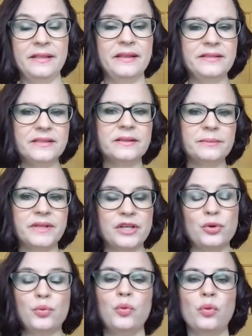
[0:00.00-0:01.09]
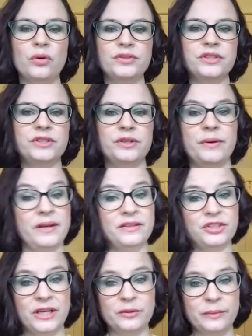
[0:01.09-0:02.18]
This is something you will want to do in the
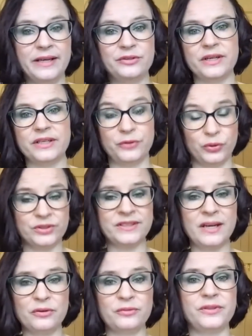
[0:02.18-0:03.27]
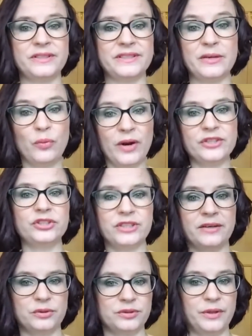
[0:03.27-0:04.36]
channel metrics for yourself to see which
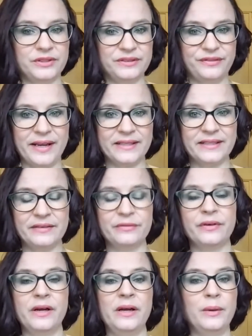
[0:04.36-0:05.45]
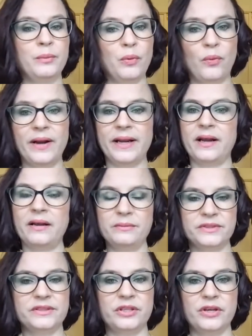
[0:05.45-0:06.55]
channels are most effective. But when it
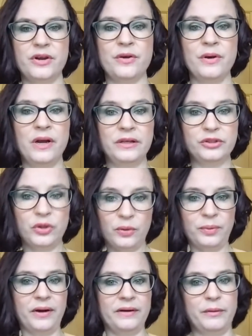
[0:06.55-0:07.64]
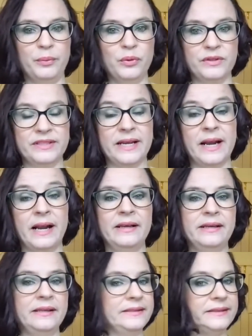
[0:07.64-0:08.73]
comes to top line reporting,
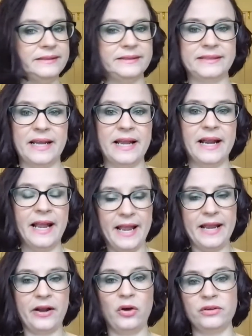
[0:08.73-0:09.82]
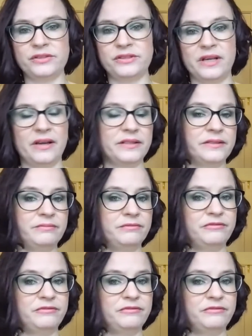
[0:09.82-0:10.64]
saying it costs us